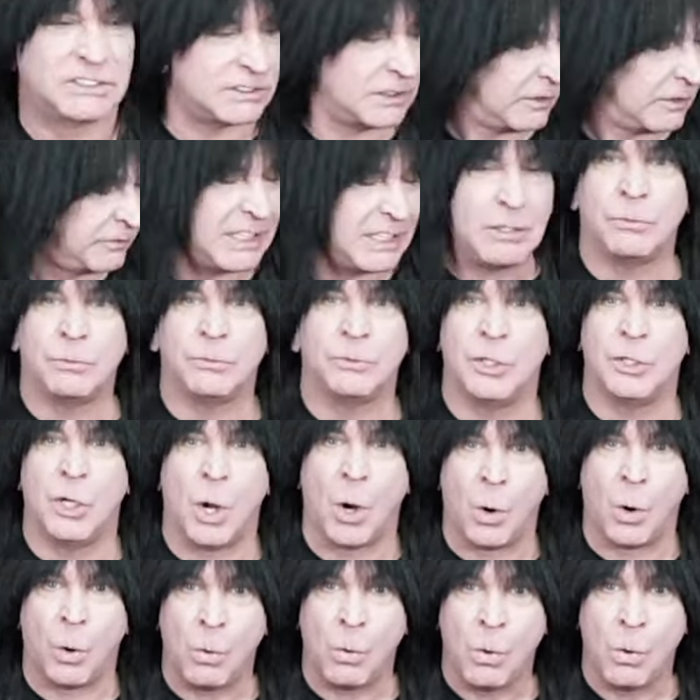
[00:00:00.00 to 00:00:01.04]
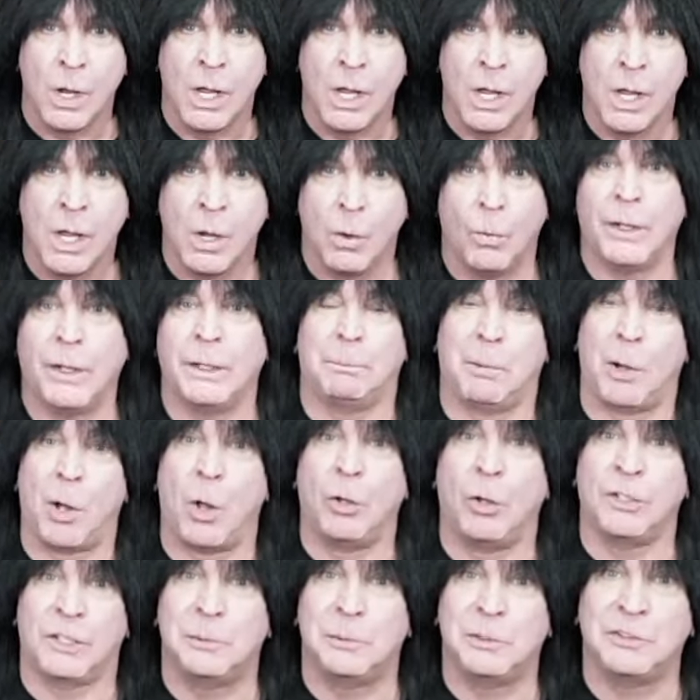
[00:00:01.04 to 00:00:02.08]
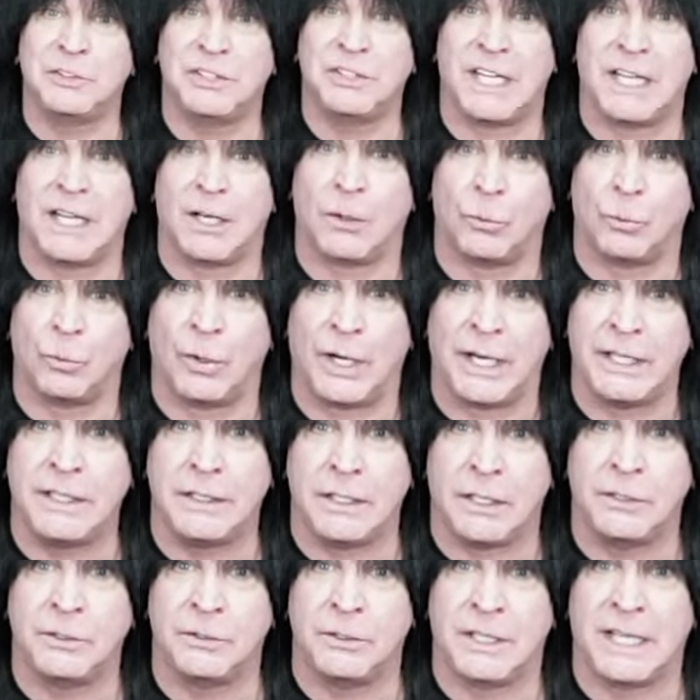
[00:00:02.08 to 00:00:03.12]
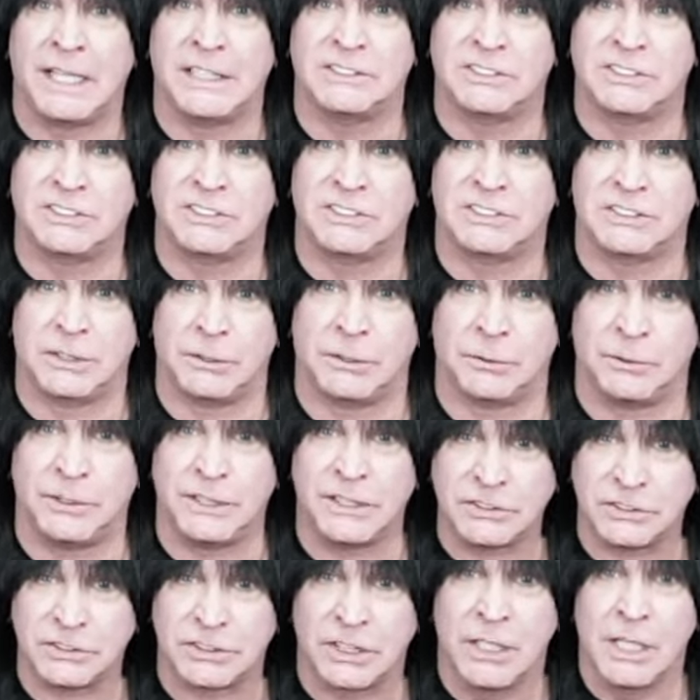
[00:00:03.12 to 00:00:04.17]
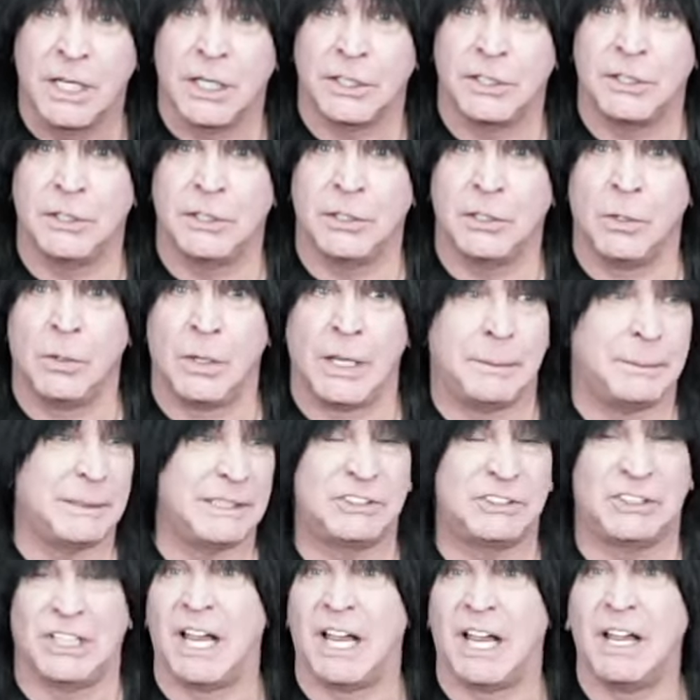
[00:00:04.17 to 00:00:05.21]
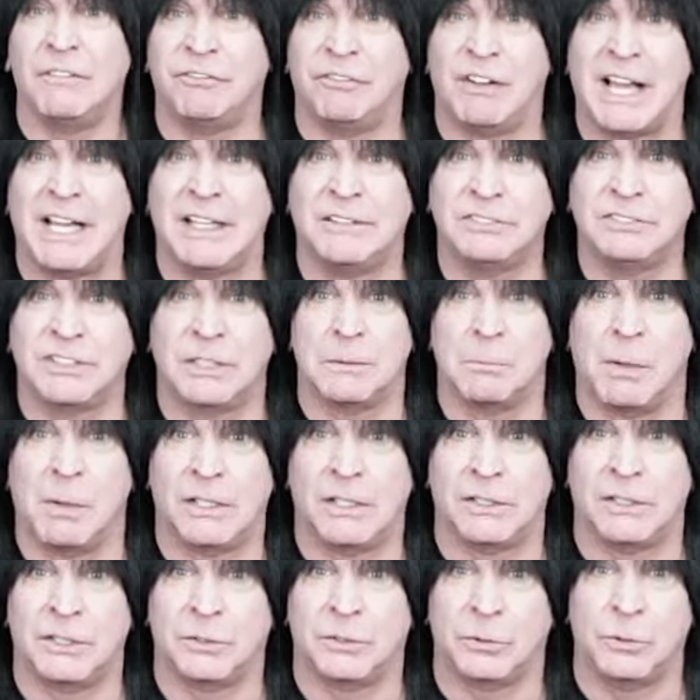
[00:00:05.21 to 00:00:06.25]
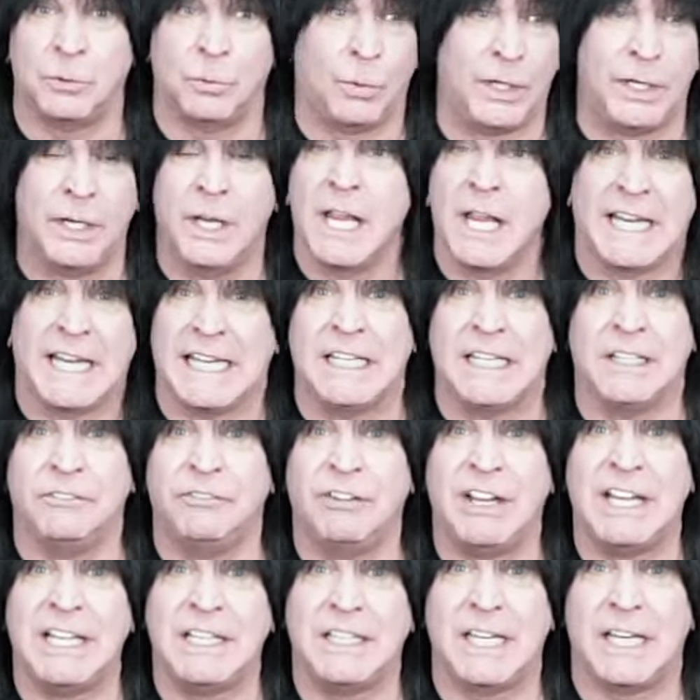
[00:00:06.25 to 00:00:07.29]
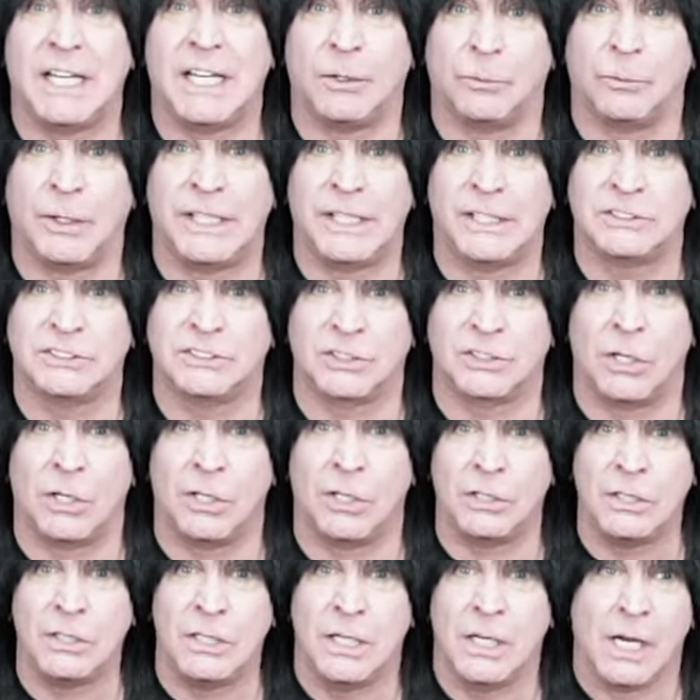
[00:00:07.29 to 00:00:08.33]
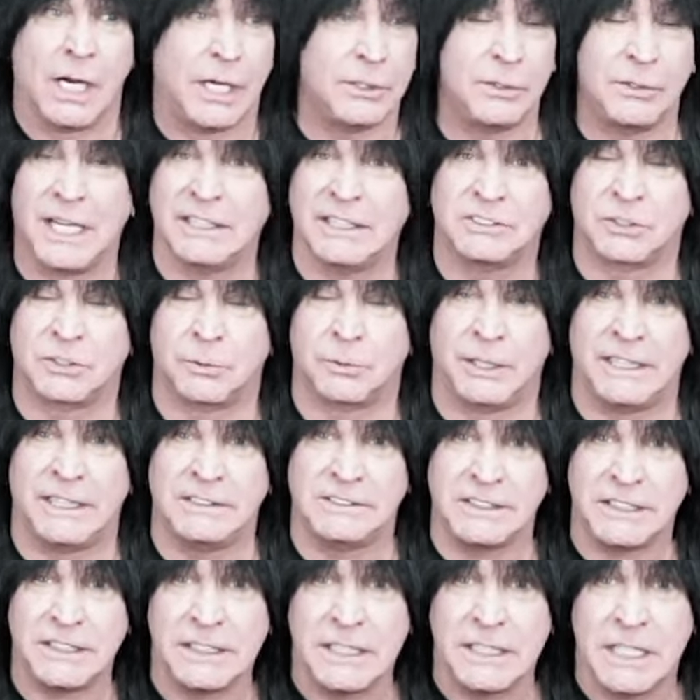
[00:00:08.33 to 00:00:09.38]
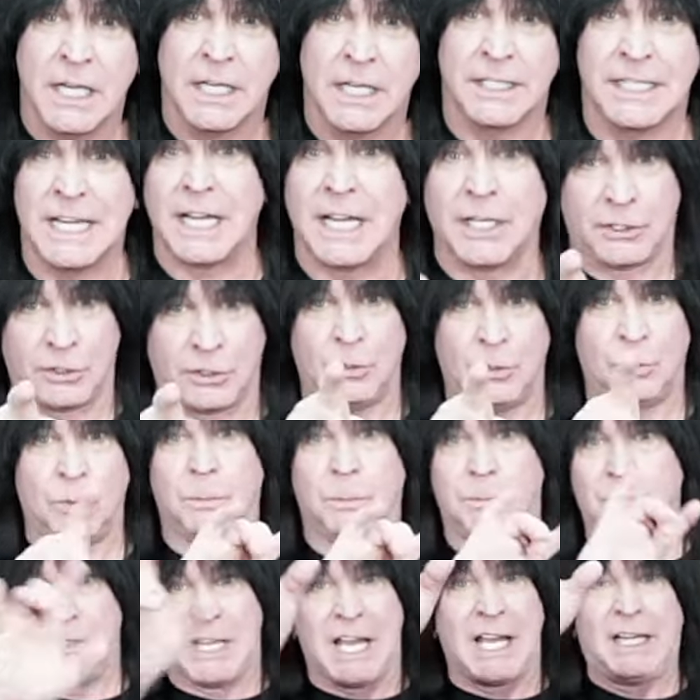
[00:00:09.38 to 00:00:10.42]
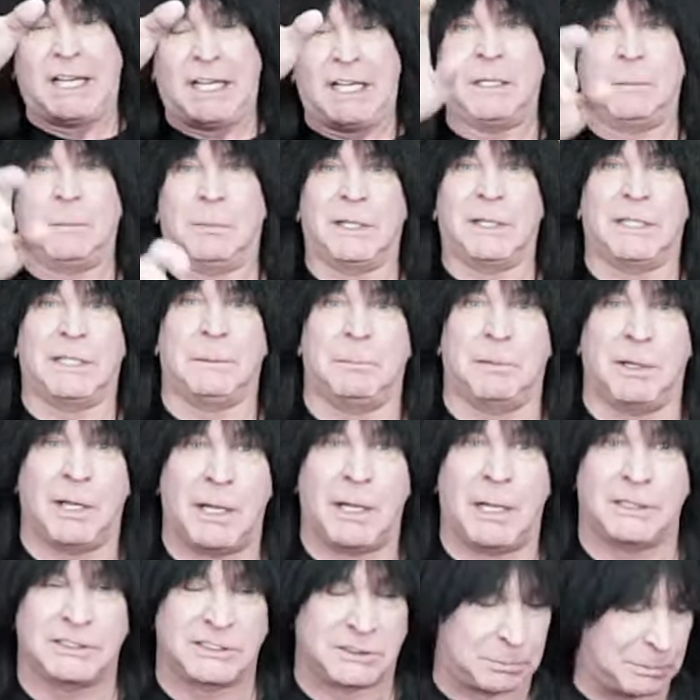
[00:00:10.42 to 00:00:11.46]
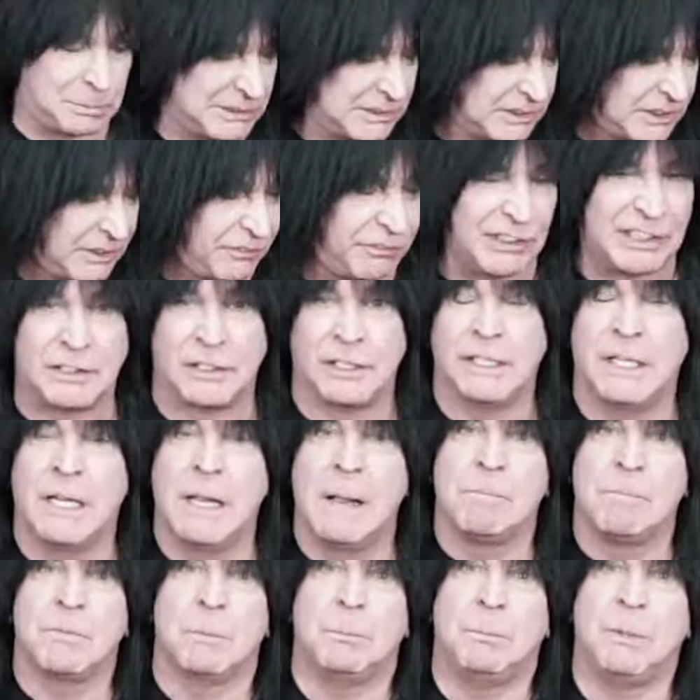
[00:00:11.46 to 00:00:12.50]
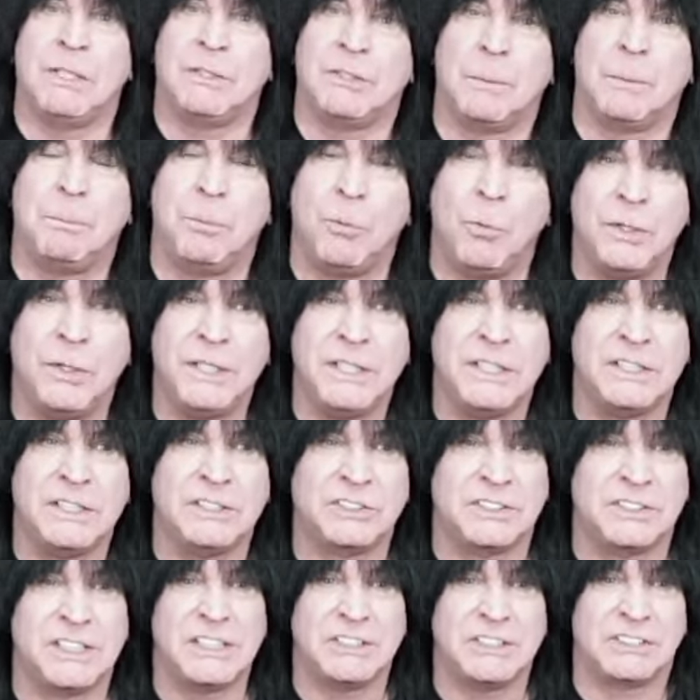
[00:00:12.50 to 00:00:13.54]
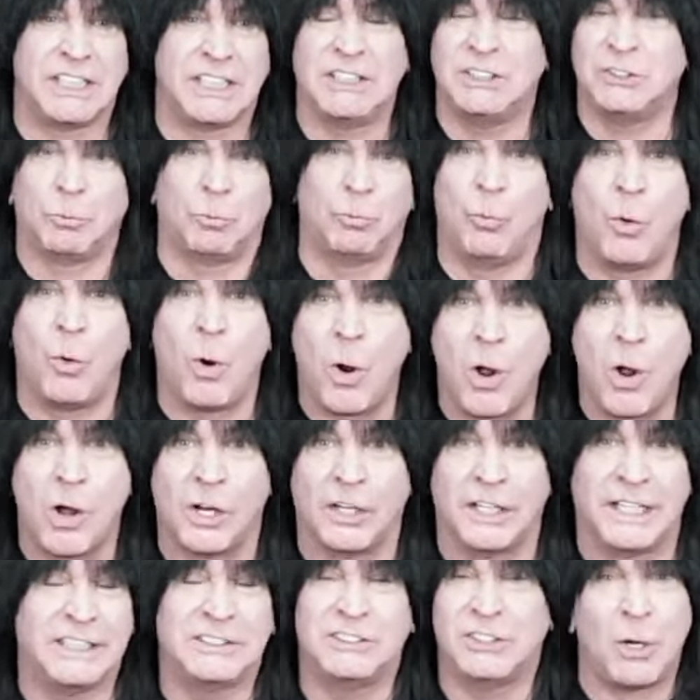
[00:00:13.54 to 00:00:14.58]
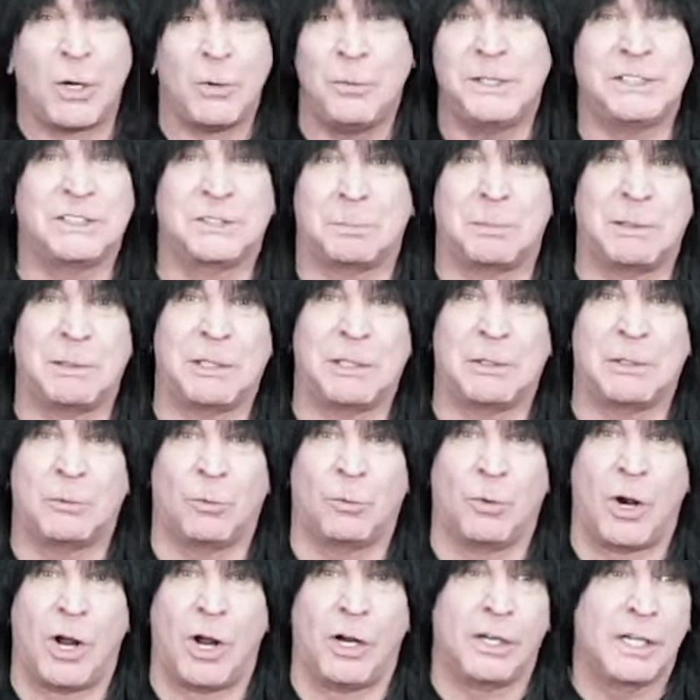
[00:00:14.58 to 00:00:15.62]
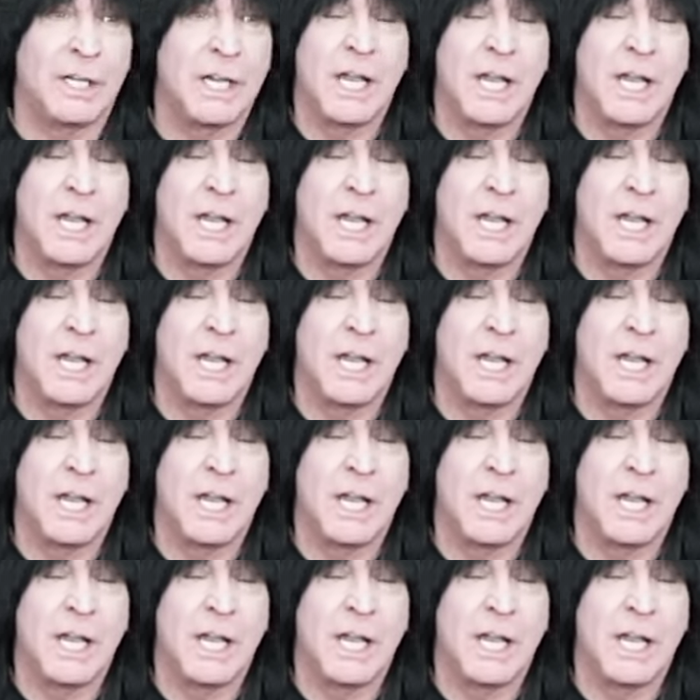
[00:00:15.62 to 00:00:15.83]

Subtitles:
this stuff. They don't know what Paul Gilbert can't write. Are you guys serious? You know, I mean, John Fives and Motley Crue, what, Yngwie can't write a song? Are you guys crazy? Not you, not anybody specifically. But the point is this, it's wrong. It's always been wrong.